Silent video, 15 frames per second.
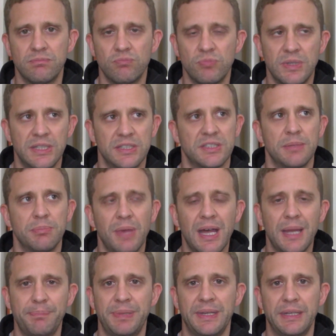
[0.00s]
is in
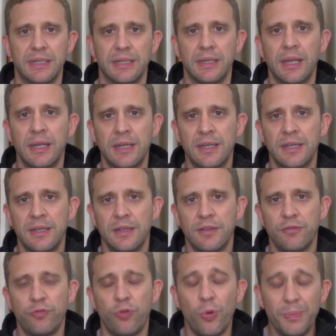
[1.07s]
my opinion,
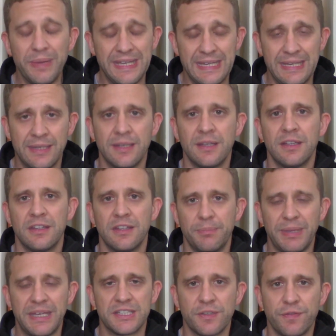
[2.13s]
for me, the
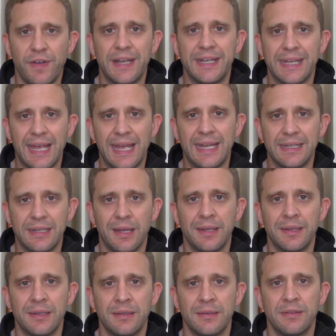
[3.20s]
best fighting
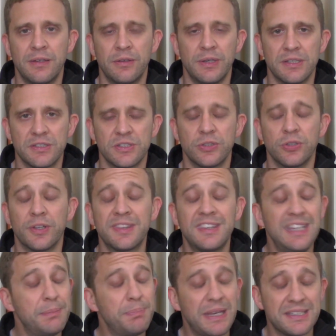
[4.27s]
handgun there is. Not
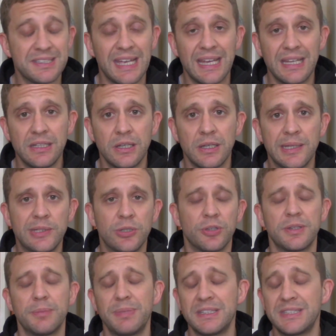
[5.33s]
the best handgun,
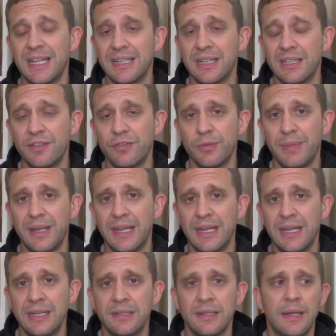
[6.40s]
not the best handgun ever
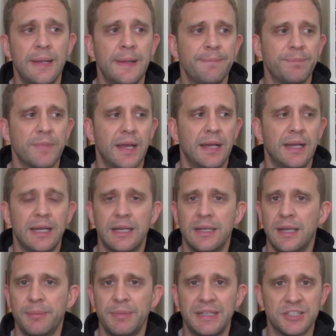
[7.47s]
made.
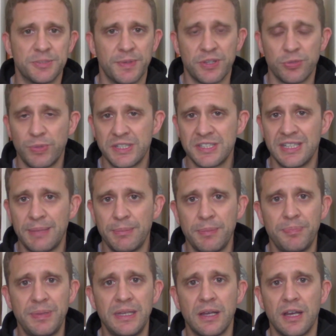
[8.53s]
I mean, Smith & Wesson
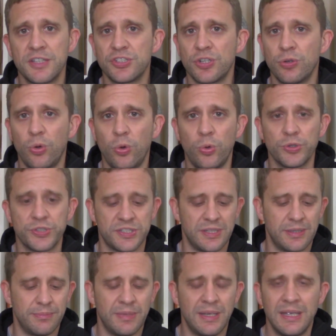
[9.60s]
M&P 9s are
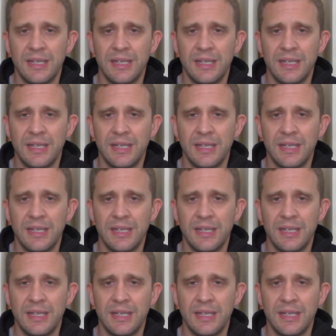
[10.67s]
awesome.